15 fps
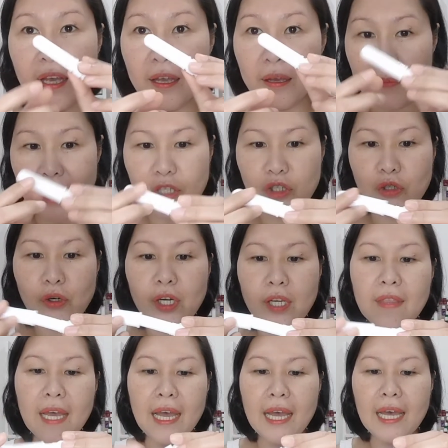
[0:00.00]
make sure
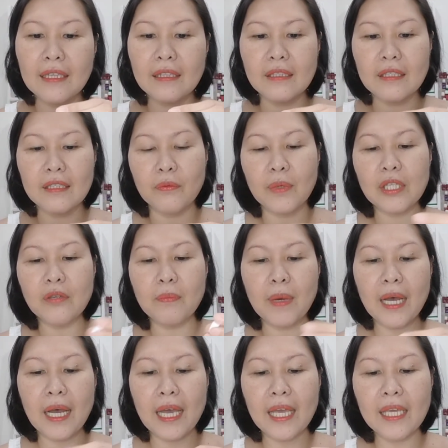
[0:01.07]
that when you
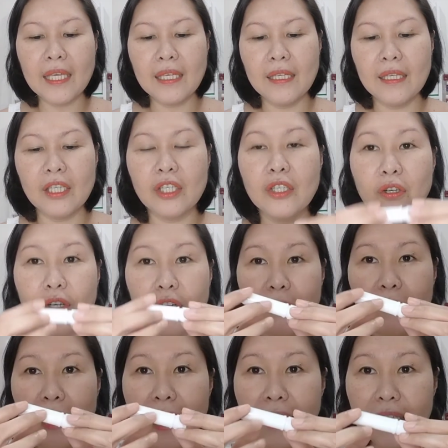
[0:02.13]
buy, your
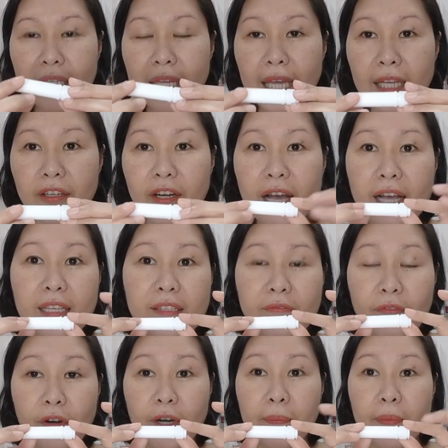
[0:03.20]
black inhaler has
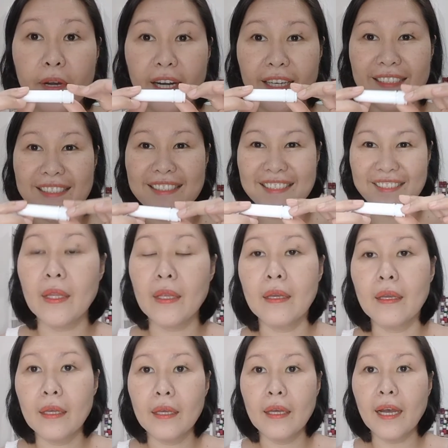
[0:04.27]
4 parts.
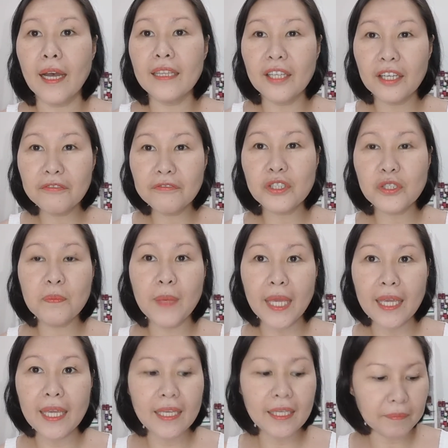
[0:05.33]
I love to
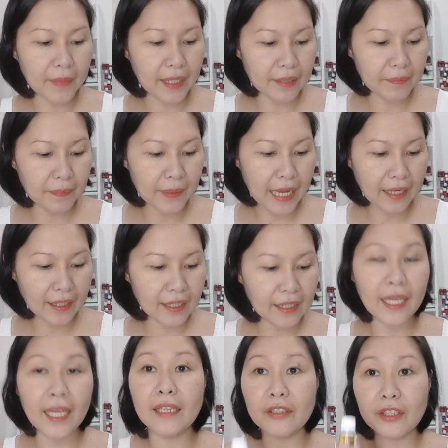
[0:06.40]
make my black
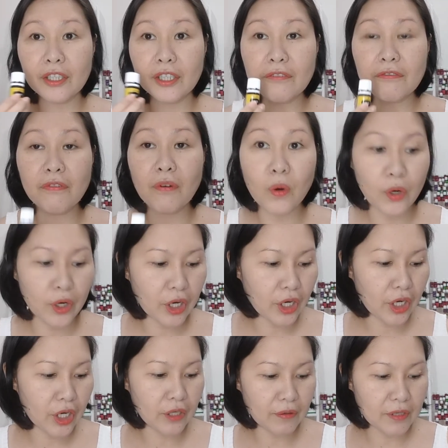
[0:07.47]
inhaler
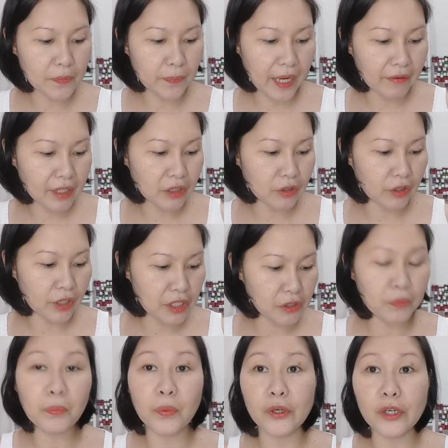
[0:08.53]
for respiratory
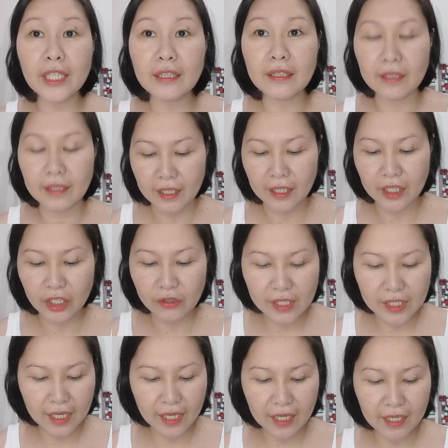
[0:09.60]
support
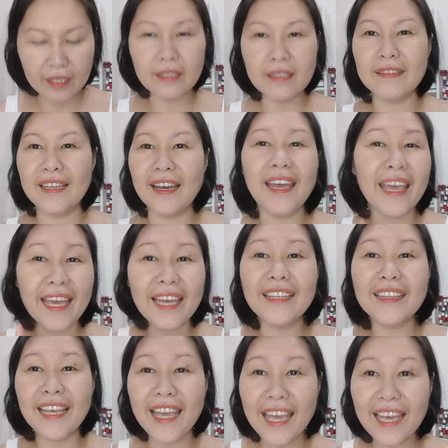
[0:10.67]
using the
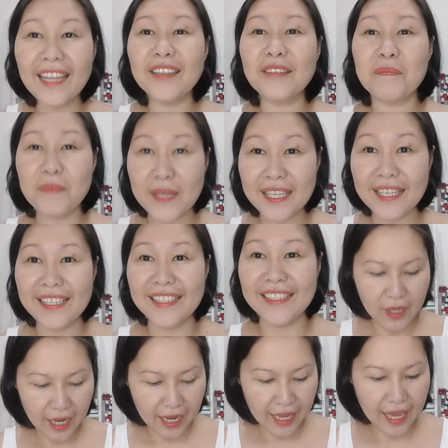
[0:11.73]
LLP.
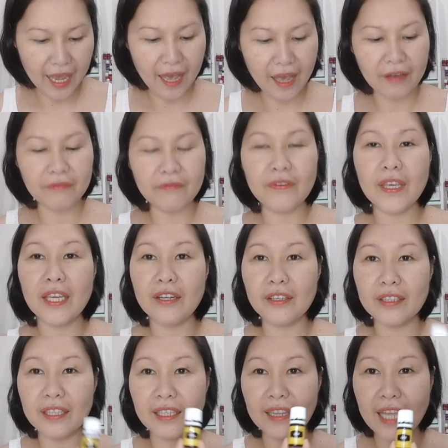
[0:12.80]
I have here
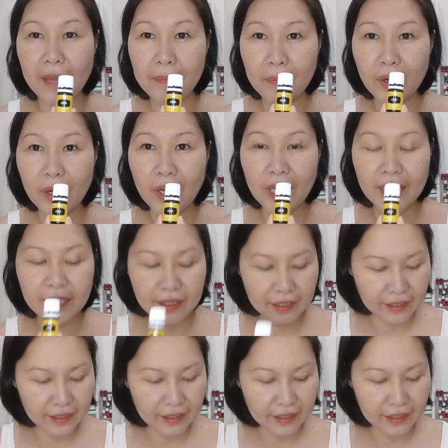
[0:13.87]
the lemon,